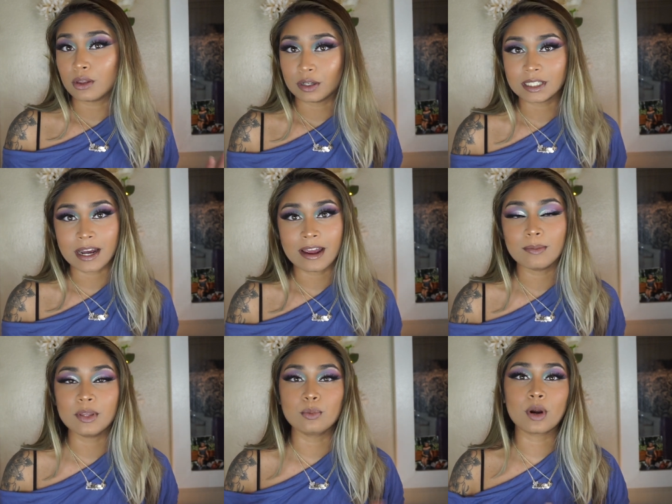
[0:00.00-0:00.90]
long
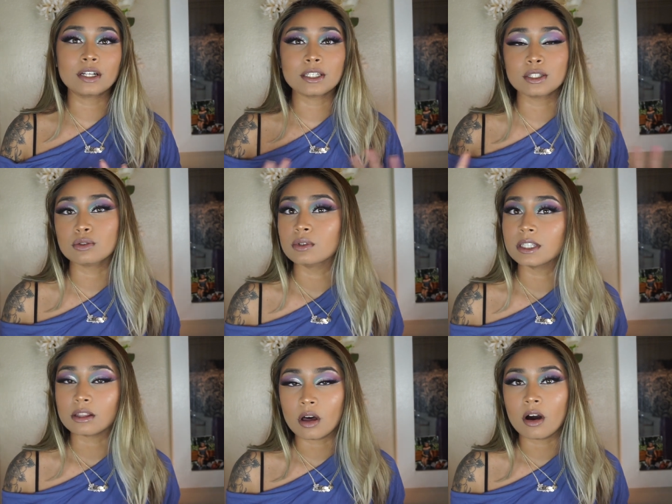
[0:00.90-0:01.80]
time and the process is
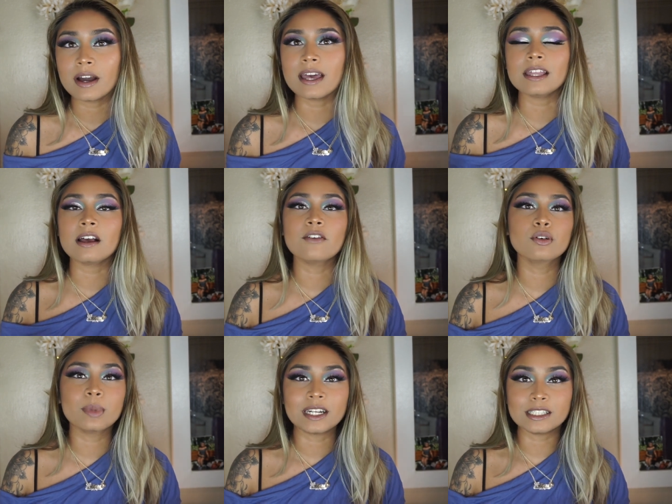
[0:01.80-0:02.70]
really long and
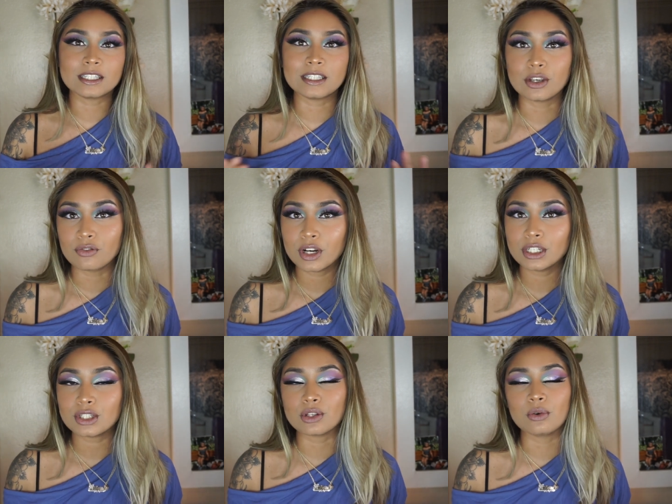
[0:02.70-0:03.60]
everybody is
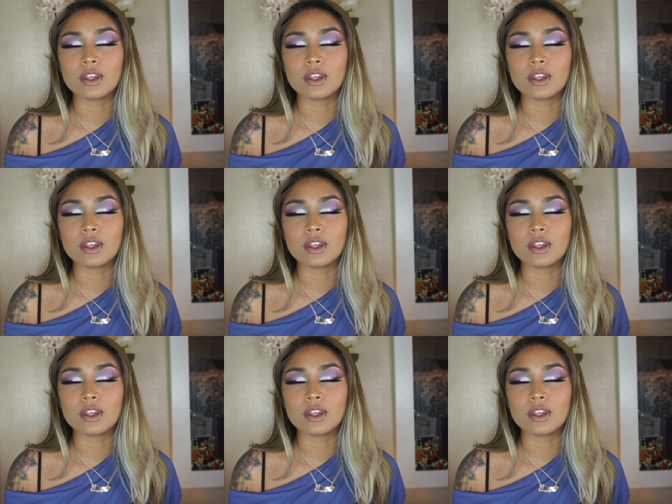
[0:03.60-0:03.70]
different so